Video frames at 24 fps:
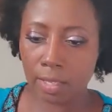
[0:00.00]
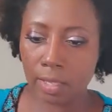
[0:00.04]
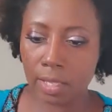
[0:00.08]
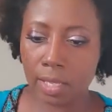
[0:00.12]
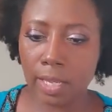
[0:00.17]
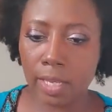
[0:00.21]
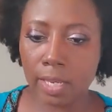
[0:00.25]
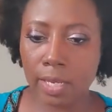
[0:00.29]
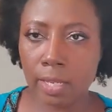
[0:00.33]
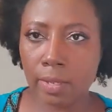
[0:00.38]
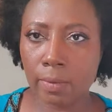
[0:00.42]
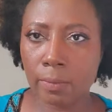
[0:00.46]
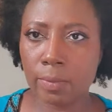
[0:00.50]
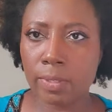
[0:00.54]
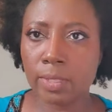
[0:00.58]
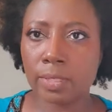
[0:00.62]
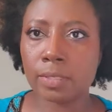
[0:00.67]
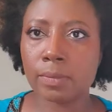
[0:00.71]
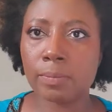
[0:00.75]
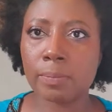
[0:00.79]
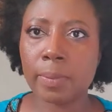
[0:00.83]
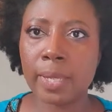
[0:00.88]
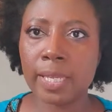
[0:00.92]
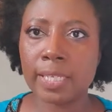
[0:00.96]
and it
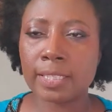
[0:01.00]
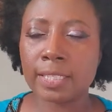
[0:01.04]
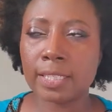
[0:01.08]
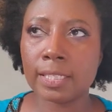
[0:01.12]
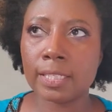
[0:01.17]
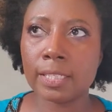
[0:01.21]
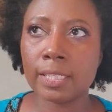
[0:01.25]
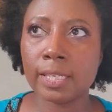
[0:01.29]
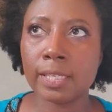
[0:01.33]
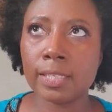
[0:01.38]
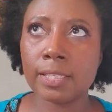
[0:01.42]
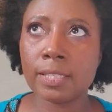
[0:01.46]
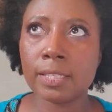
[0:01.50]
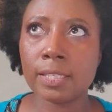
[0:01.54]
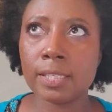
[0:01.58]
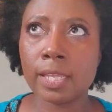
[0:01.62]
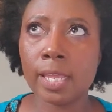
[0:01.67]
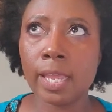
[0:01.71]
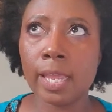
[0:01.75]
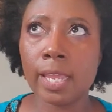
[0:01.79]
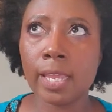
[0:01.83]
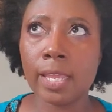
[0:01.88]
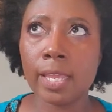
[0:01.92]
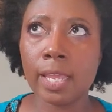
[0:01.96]
was basically
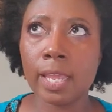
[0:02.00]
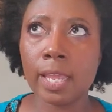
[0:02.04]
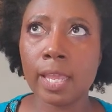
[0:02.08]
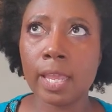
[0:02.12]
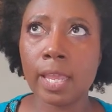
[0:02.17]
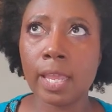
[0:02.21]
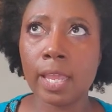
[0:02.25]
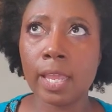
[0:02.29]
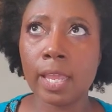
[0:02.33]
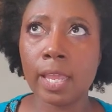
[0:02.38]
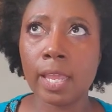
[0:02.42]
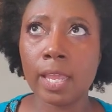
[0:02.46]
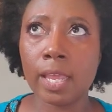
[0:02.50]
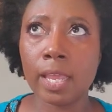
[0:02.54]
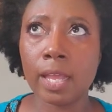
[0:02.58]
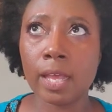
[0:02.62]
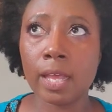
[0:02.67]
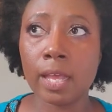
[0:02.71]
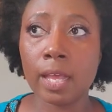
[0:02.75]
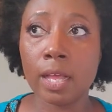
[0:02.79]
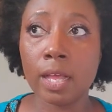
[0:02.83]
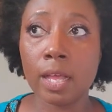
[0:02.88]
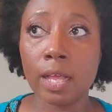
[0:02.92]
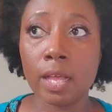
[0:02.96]
saying
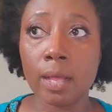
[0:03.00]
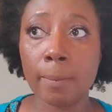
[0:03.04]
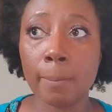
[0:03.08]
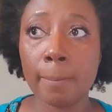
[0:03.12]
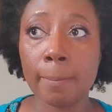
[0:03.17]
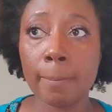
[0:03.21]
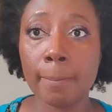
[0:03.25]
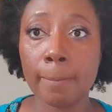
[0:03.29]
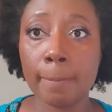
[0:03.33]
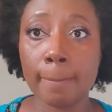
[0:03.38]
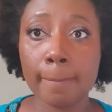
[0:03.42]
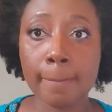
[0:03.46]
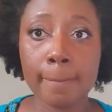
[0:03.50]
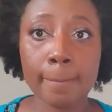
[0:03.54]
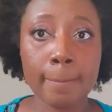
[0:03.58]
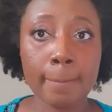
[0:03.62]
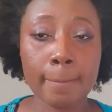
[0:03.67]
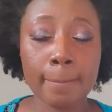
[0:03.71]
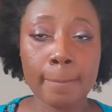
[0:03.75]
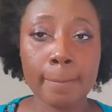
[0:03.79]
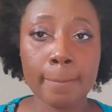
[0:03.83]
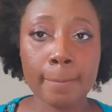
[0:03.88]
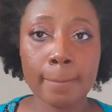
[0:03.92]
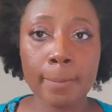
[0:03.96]
um,
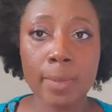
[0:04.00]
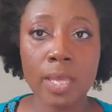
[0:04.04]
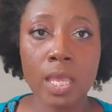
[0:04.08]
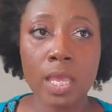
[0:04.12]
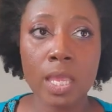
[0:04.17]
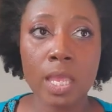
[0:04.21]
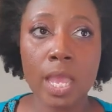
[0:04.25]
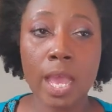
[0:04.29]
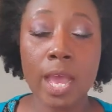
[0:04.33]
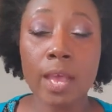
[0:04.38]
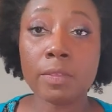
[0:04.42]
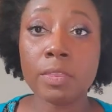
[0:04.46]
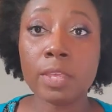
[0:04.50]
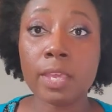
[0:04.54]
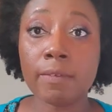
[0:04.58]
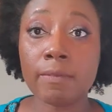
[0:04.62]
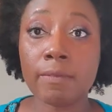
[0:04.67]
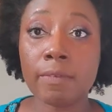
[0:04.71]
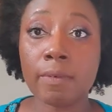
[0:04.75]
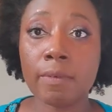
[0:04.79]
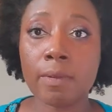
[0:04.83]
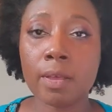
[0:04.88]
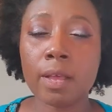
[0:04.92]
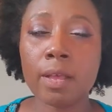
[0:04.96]
how the
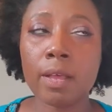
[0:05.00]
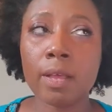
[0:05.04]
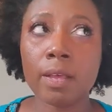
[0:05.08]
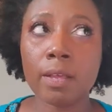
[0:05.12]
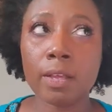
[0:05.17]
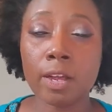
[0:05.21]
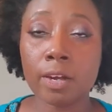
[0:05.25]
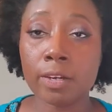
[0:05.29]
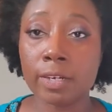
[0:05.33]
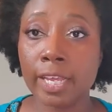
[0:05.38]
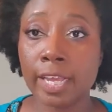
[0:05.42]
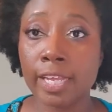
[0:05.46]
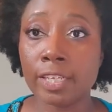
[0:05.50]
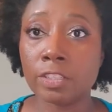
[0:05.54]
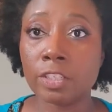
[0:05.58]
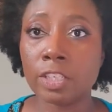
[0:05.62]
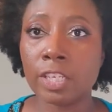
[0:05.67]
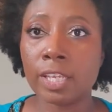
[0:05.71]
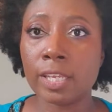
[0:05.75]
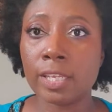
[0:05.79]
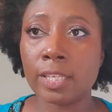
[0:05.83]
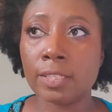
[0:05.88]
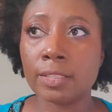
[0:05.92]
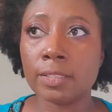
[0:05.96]
uh,
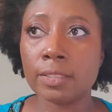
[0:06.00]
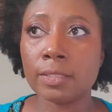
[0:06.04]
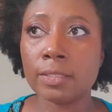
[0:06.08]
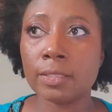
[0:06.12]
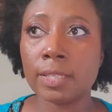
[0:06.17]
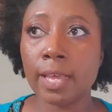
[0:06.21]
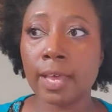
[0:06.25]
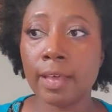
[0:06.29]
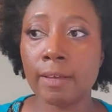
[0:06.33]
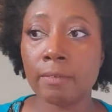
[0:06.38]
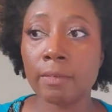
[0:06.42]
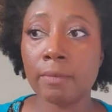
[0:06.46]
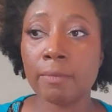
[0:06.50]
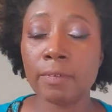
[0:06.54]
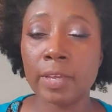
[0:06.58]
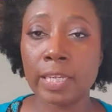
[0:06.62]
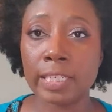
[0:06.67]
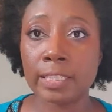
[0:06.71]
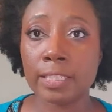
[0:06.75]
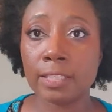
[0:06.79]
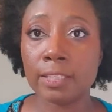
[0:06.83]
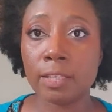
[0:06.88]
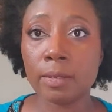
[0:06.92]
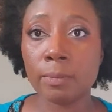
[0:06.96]
Kardashians have
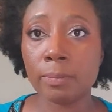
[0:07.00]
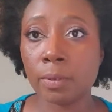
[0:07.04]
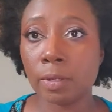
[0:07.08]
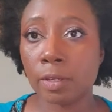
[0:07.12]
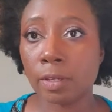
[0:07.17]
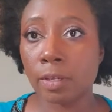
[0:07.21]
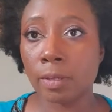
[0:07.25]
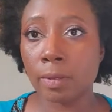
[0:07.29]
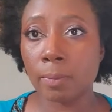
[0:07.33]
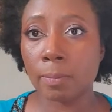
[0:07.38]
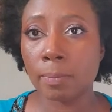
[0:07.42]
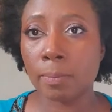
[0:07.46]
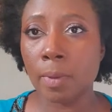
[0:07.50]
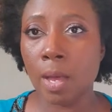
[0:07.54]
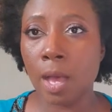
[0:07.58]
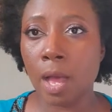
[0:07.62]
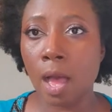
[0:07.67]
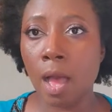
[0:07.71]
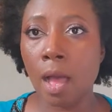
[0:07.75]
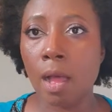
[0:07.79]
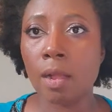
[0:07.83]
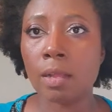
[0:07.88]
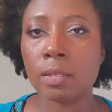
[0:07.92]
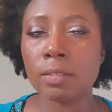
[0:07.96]
affected the
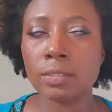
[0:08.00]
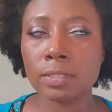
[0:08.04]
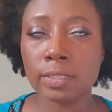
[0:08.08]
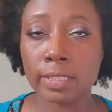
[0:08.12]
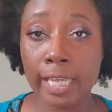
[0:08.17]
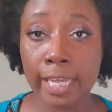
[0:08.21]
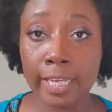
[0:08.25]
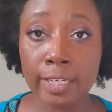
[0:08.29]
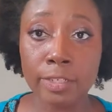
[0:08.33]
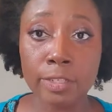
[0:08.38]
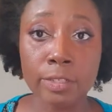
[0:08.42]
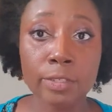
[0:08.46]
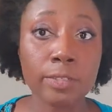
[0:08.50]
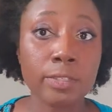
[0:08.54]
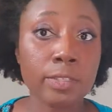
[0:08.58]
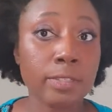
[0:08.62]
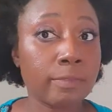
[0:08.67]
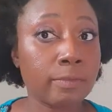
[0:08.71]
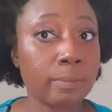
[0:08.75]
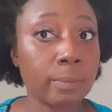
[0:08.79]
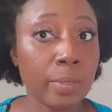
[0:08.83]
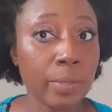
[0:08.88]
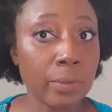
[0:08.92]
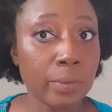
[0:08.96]
uh, standards
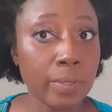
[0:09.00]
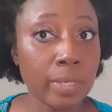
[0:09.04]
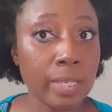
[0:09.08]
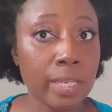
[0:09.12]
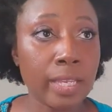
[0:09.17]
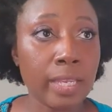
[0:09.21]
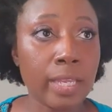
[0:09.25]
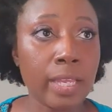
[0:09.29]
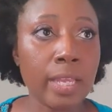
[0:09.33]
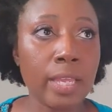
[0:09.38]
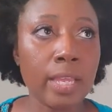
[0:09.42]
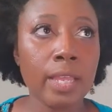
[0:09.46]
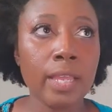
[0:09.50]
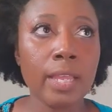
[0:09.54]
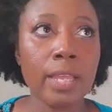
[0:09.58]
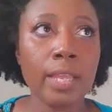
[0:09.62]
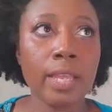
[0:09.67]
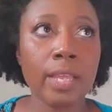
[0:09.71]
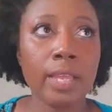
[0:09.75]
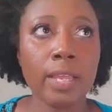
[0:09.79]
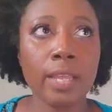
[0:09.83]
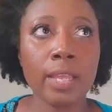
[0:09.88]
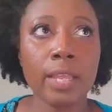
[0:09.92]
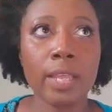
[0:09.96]
of beauty
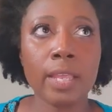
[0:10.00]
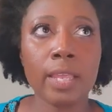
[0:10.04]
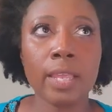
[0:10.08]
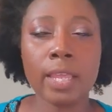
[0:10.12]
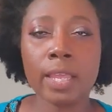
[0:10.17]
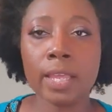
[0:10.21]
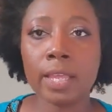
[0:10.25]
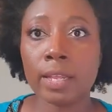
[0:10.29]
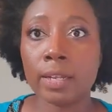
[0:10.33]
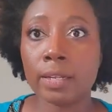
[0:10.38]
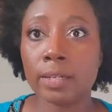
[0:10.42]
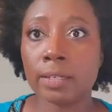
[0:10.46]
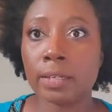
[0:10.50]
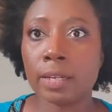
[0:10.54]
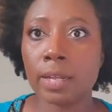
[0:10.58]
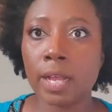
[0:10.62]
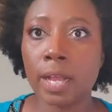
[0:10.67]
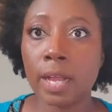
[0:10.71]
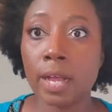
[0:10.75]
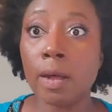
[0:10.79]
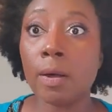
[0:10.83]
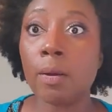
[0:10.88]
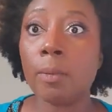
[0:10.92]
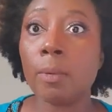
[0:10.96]
and
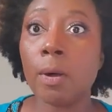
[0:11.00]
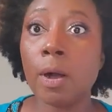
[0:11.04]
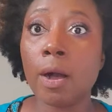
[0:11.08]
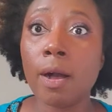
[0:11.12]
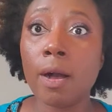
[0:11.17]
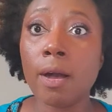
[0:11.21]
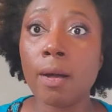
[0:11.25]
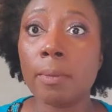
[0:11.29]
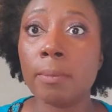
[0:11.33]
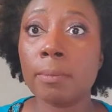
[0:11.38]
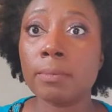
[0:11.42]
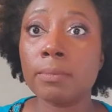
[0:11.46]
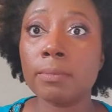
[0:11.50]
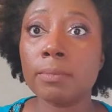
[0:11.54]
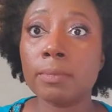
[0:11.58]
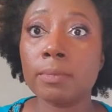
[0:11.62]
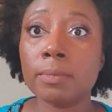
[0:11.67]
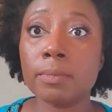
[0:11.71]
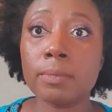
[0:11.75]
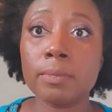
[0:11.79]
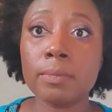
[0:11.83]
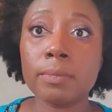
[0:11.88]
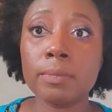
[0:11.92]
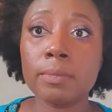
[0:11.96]
how um,
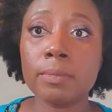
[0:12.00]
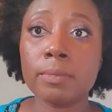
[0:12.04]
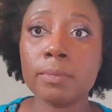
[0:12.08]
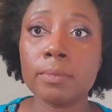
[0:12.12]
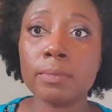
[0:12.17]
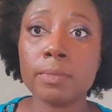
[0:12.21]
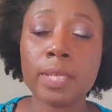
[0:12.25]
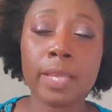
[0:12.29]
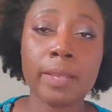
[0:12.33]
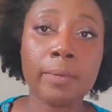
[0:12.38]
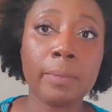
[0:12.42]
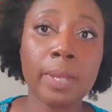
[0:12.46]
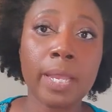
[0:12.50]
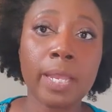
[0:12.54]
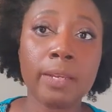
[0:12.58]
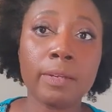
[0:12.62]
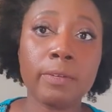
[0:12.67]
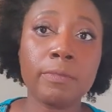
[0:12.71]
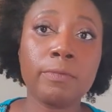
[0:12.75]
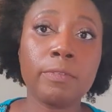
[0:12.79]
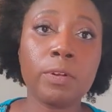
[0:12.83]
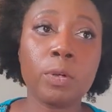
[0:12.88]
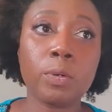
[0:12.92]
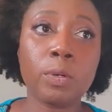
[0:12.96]
they
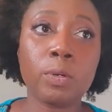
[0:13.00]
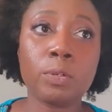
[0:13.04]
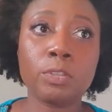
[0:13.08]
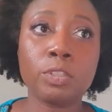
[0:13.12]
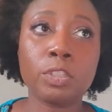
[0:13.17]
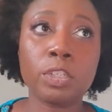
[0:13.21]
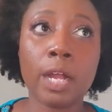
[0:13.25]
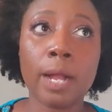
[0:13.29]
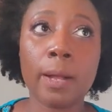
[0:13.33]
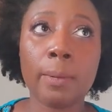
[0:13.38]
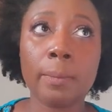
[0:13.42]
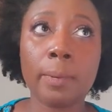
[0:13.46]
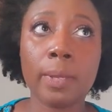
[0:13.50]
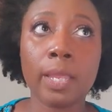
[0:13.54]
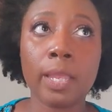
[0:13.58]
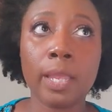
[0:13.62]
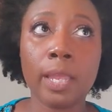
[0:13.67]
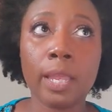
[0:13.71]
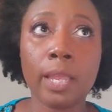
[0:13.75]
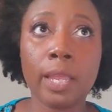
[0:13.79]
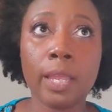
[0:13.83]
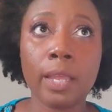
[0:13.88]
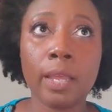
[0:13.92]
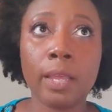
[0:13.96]
made
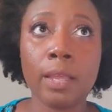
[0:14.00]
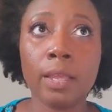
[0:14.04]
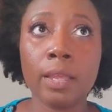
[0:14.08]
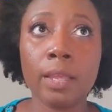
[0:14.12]
photoshopping